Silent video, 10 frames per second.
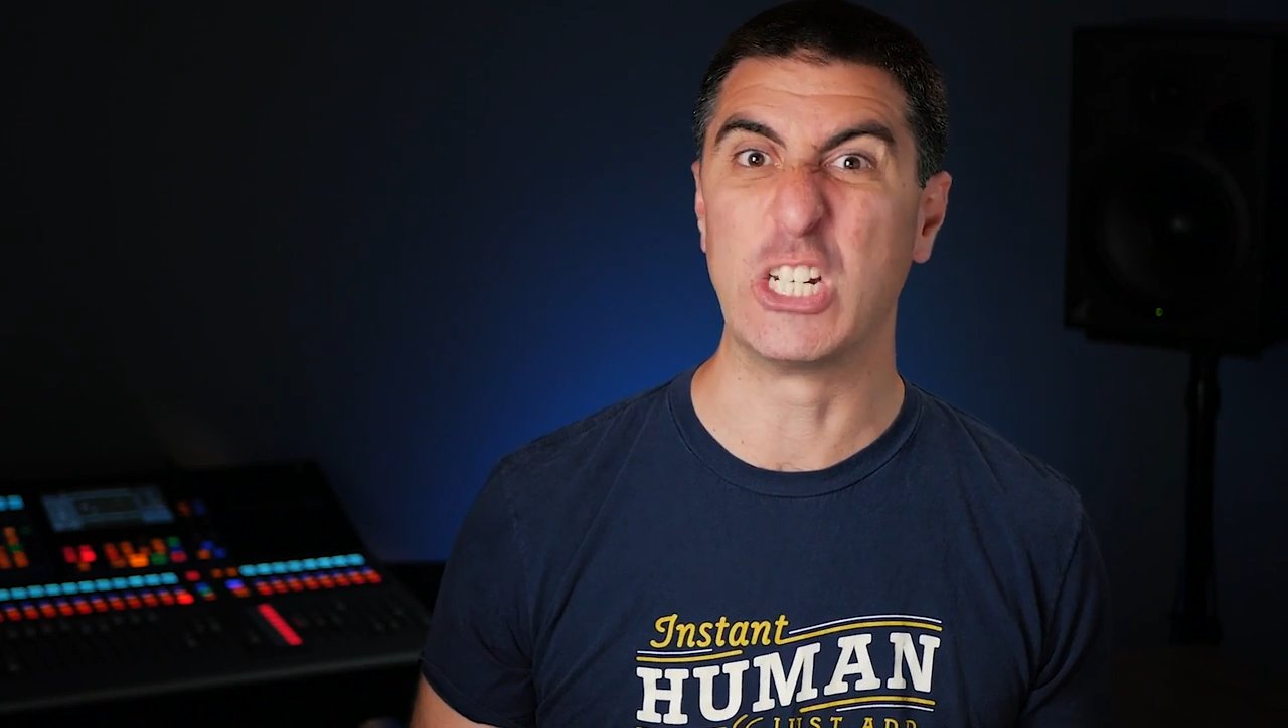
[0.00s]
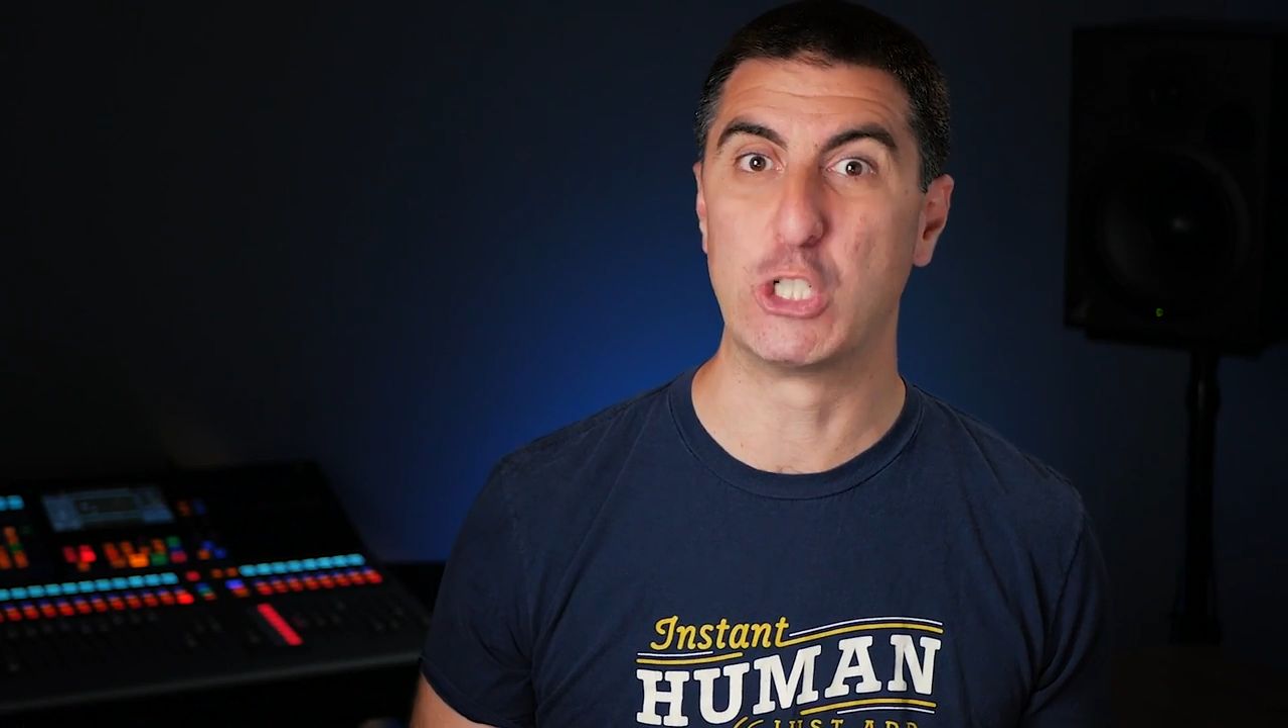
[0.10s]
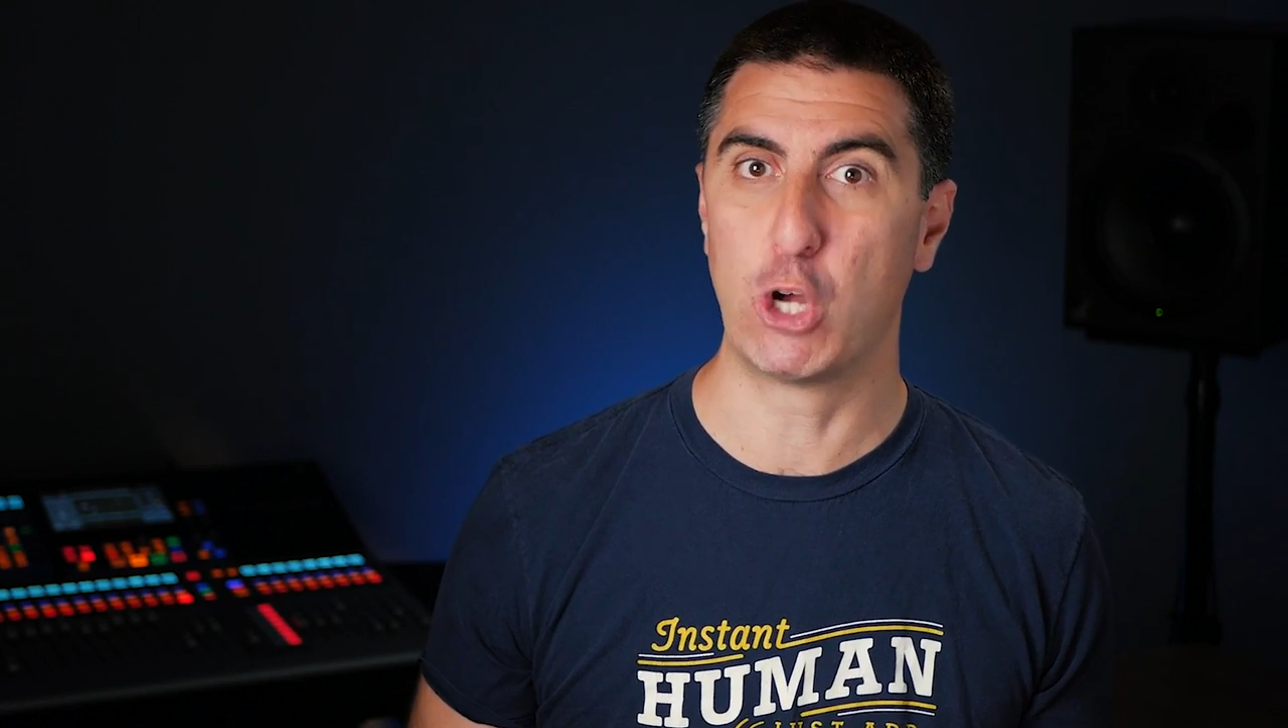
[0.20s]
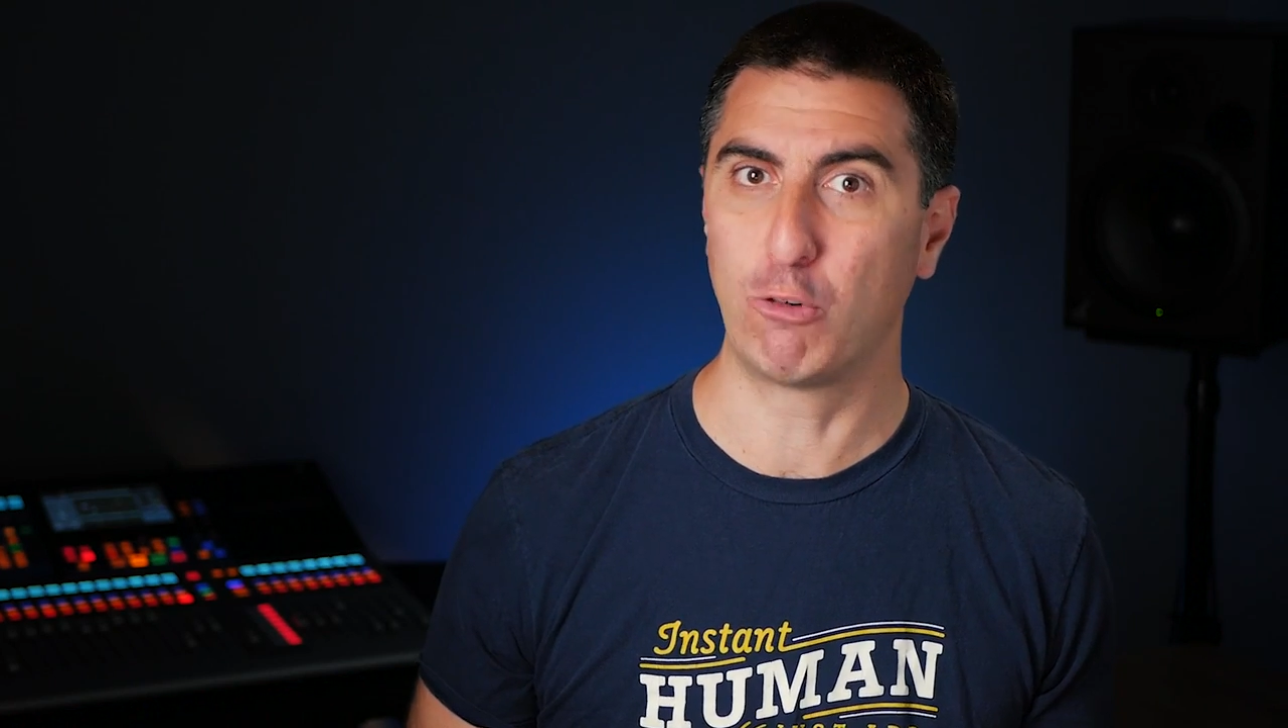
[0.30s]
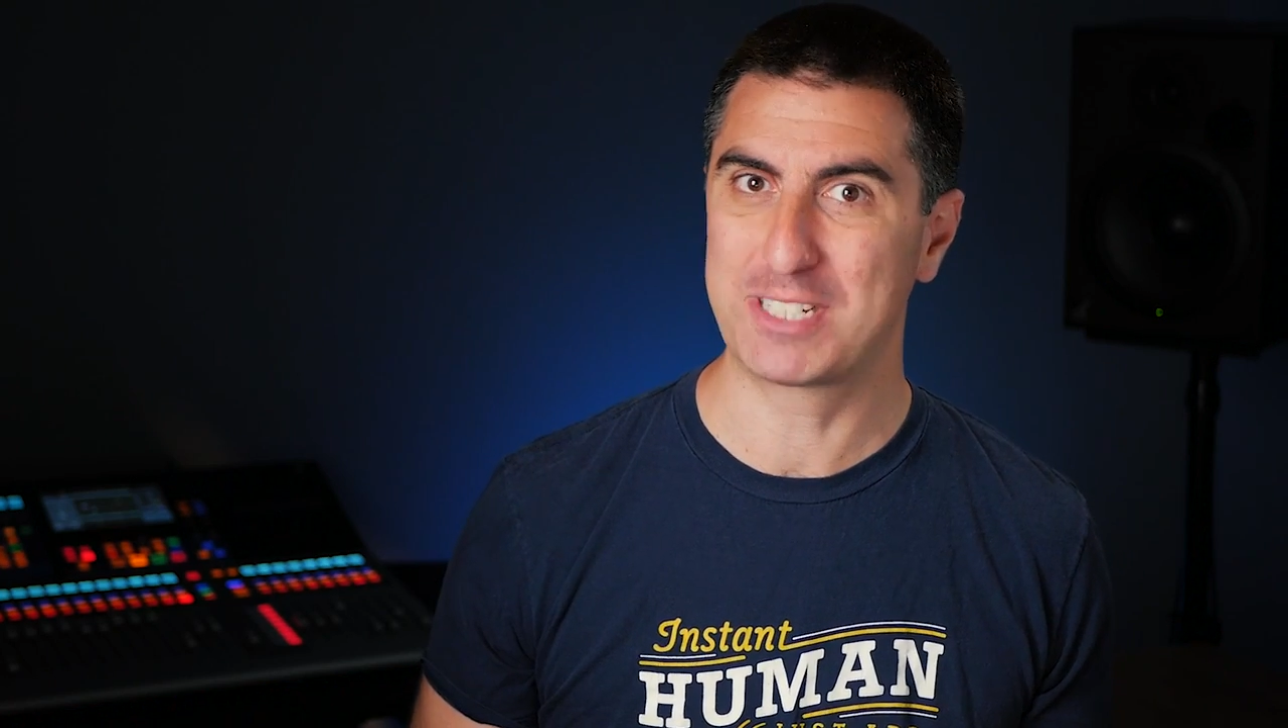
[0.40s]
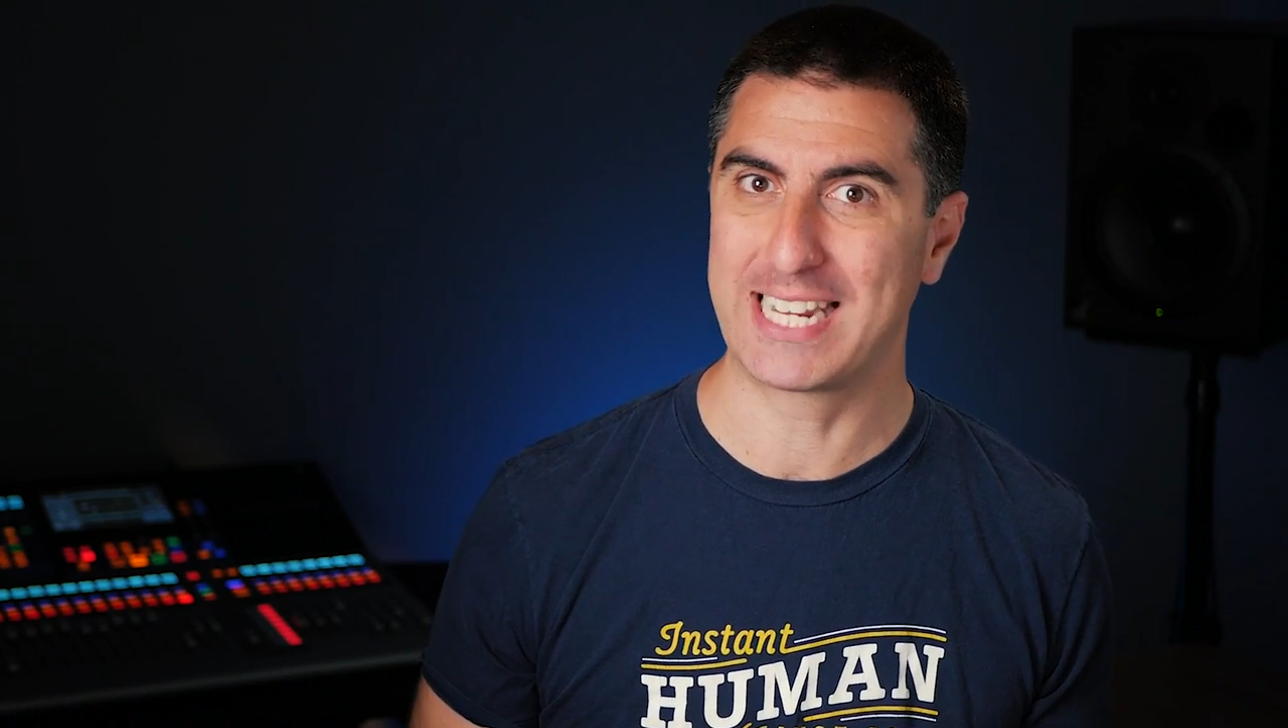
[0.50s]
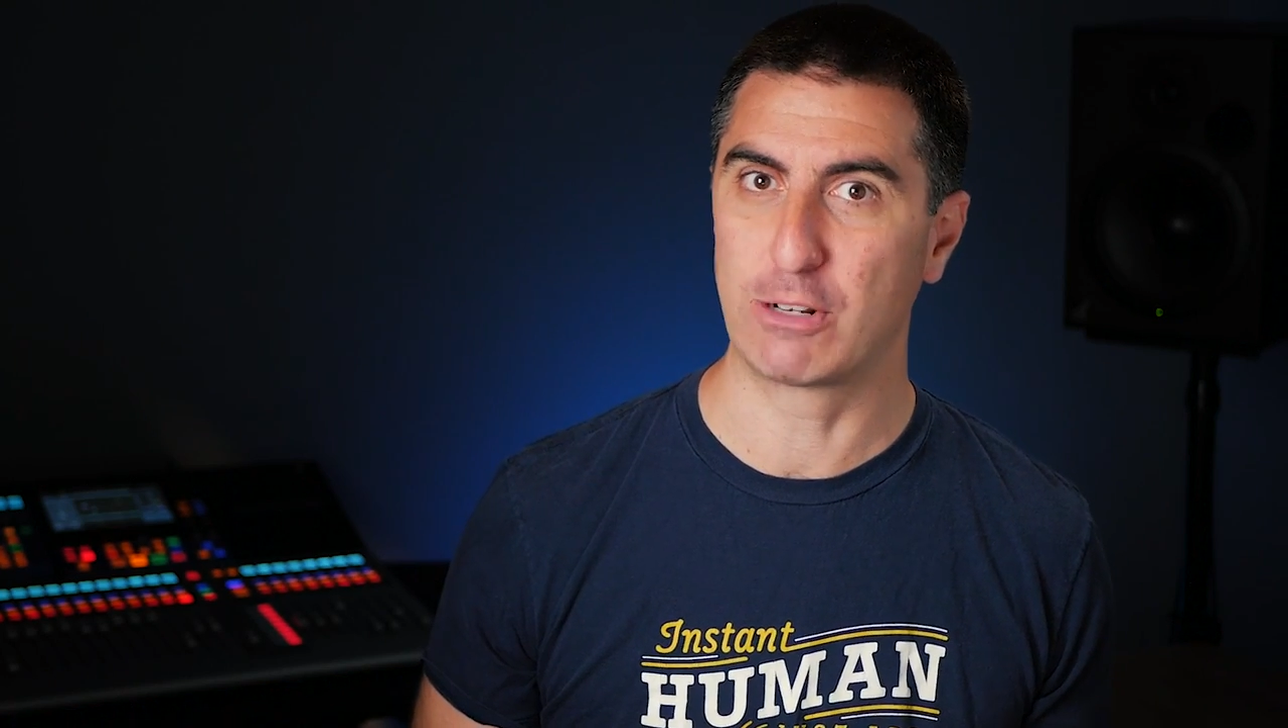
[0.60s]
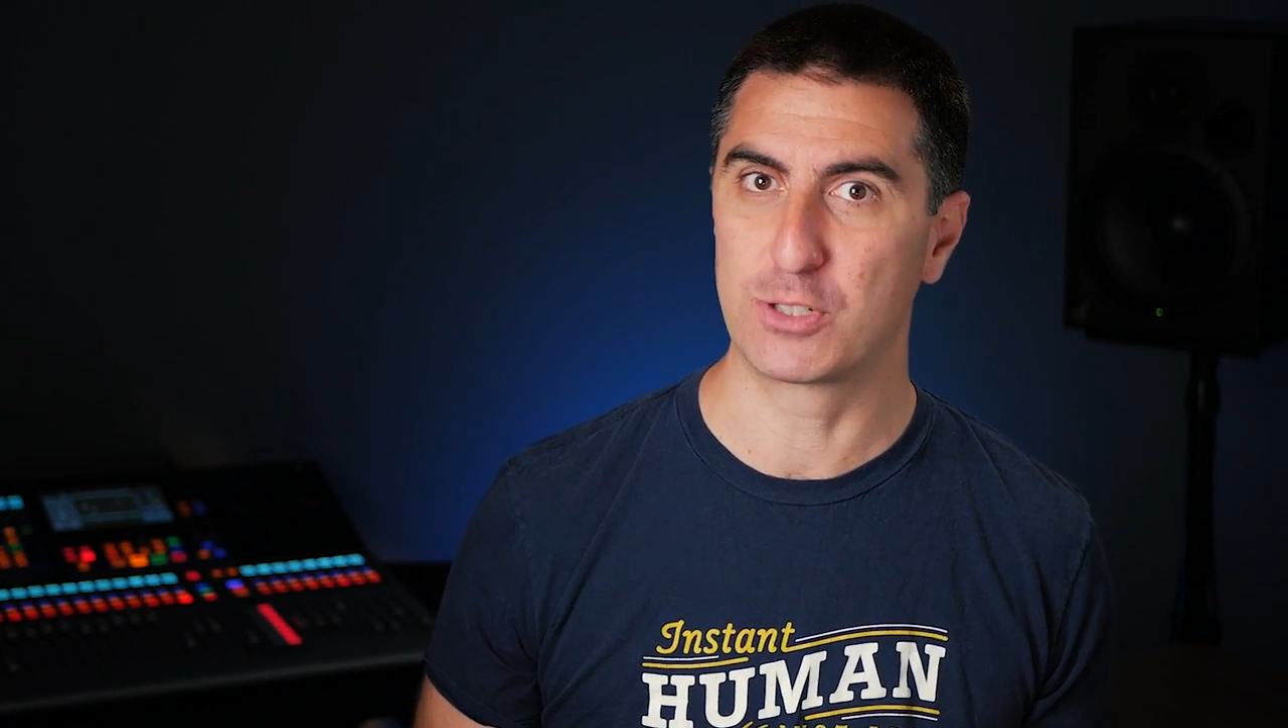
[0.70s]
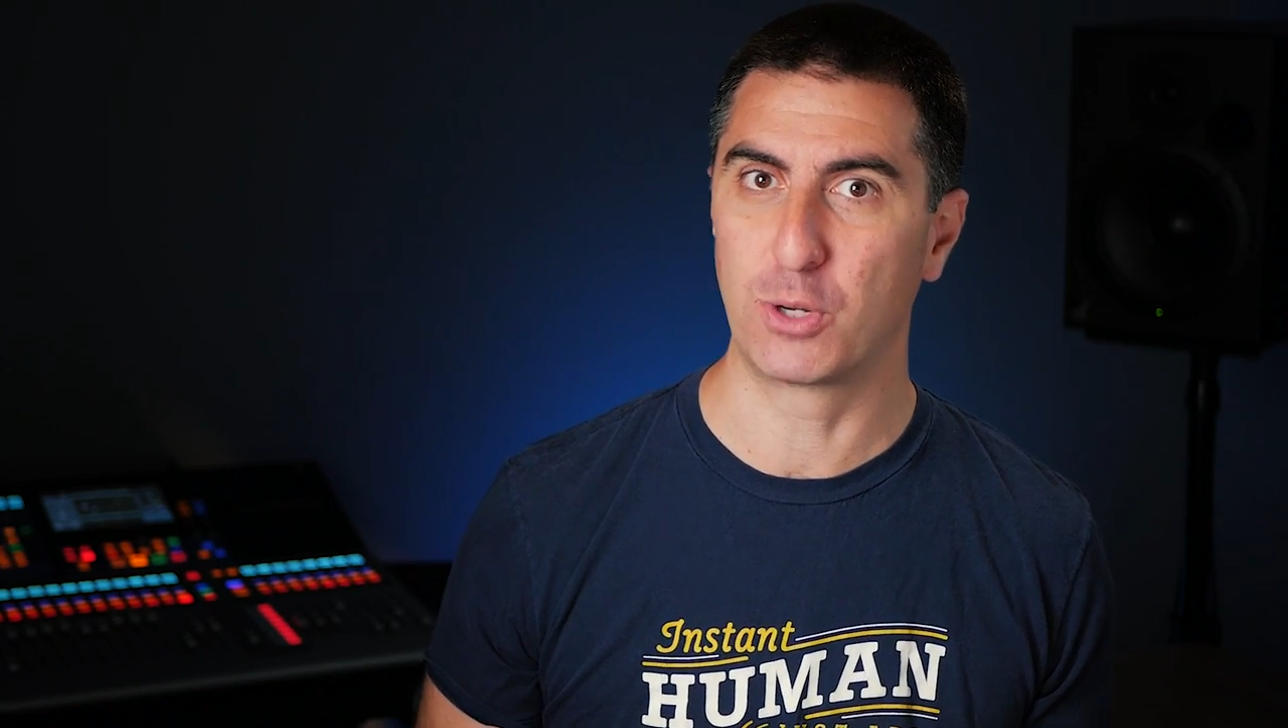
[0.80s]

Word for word: don't sound